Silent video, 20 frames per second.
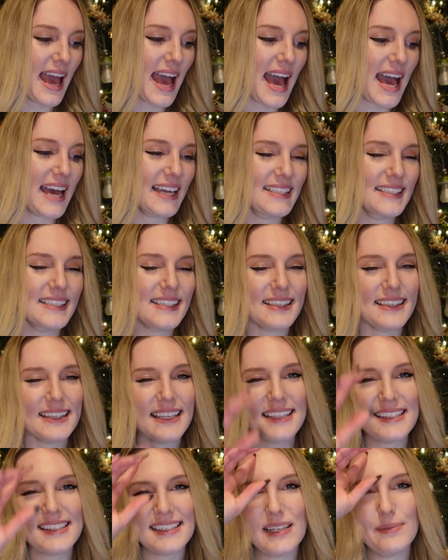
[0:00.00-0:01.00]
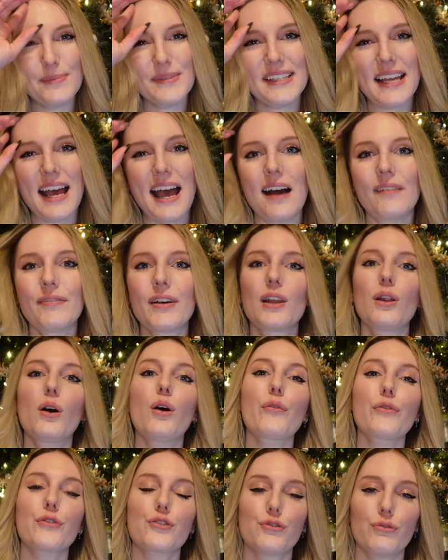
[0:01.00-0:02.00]
And this seems to have a lot
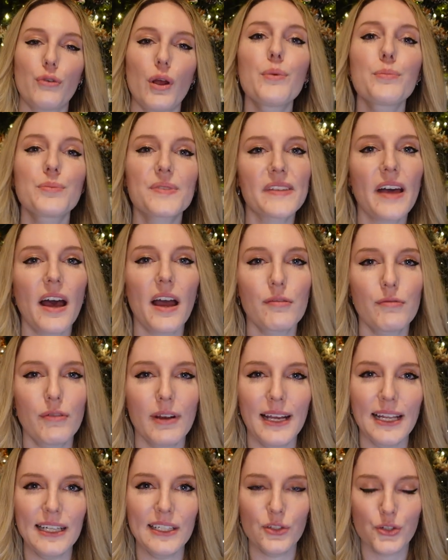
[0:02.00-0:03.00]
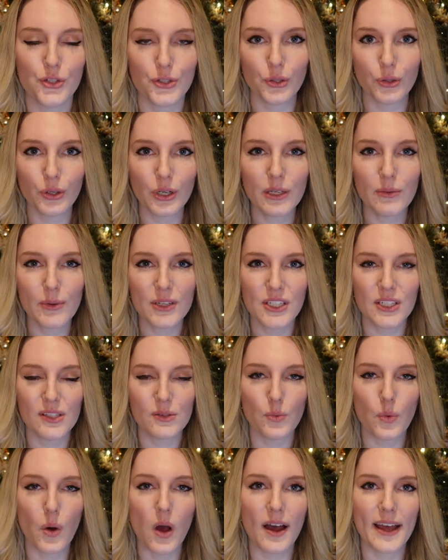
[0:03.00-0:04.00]
of tropes that I really enjoy, which
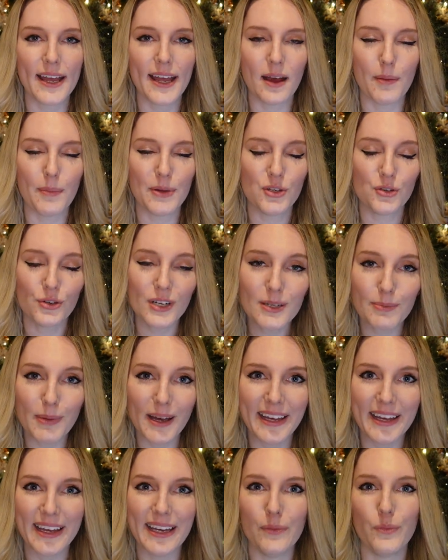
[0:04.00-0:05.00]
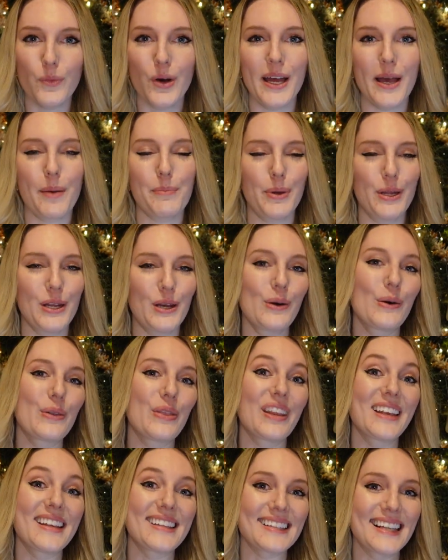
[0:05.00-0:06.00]
is why I'm intrigued by it and why I put it
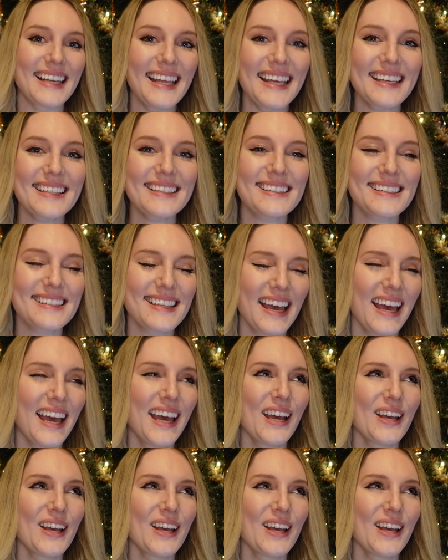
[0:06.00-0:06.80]
on this list.